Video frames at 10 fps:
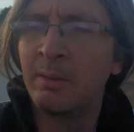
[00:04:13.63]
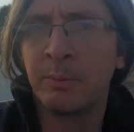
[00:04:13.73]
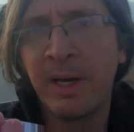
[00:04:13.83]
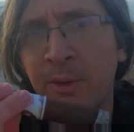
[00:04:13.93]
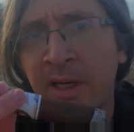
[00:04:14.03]

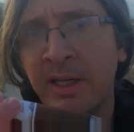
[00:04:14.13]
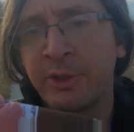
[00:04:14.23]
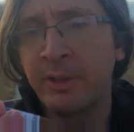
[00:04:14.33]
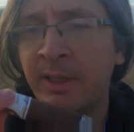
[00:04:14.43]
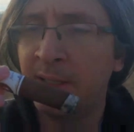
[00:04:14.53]
Brand
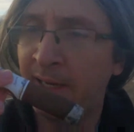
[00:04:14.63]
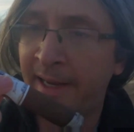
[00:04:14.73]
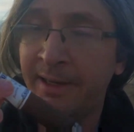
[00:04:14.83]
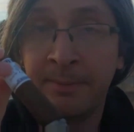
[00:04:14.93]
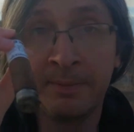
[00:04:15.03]
recognition
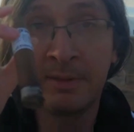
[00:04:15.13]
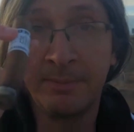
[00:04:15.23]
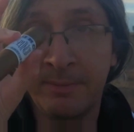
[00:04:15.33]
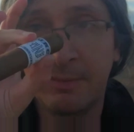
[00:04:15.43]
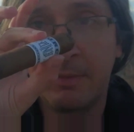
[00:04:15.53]
and
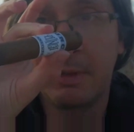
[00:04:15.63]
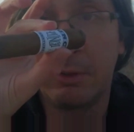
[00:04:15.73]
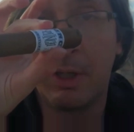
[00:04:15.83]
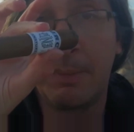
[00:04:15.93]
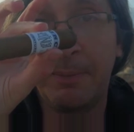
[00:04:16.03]

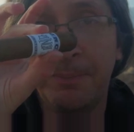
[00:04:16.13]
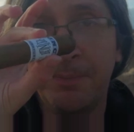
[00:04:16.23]
grip.